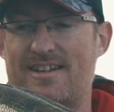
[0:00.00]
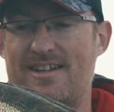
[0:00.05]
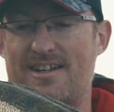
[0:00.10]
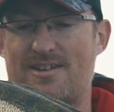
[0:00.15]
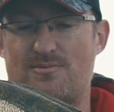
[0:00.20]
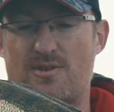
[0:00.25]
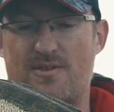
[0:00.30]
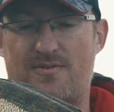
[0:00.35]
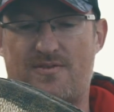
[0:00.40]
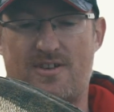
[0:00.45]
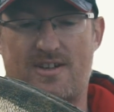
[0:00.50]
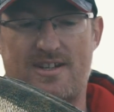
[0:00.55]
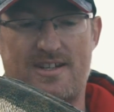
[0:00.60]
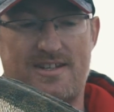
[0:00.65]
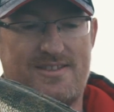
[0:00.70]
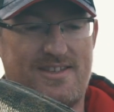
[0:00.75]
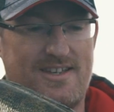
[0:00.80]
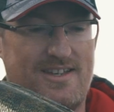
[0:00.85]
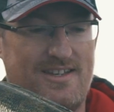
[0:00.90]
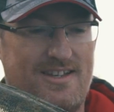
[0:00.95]
in rough
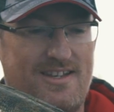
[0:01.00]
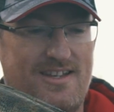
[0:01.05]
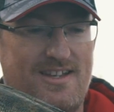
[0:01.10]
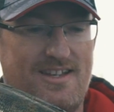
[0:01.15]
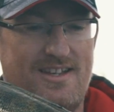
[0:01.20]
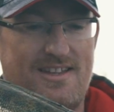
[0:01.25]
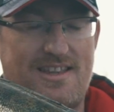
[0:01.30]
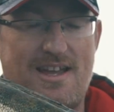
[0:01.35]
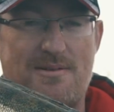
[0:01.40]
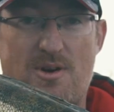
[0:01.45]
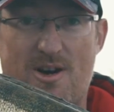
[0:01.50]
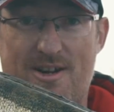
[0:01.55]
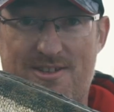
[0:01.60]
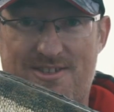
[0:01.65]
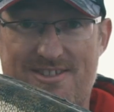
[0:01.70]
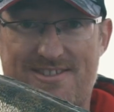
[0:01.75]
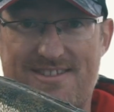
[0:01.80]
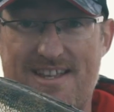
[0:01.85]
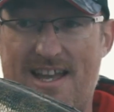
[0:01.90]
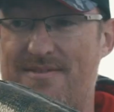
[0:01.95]
colours. That might have
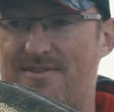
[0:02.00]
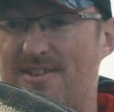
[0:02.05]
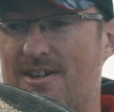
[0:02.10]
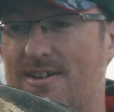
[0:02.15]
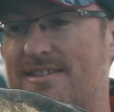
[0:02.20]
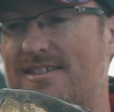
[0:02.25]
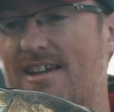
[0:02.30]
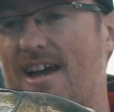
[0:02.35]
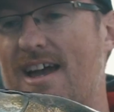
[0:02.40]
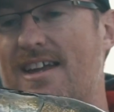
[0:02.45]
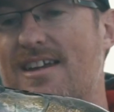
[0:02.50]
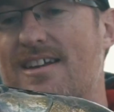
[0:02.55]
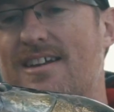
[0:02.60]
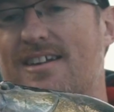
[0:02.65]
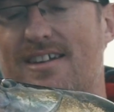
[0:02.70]
just saved our day.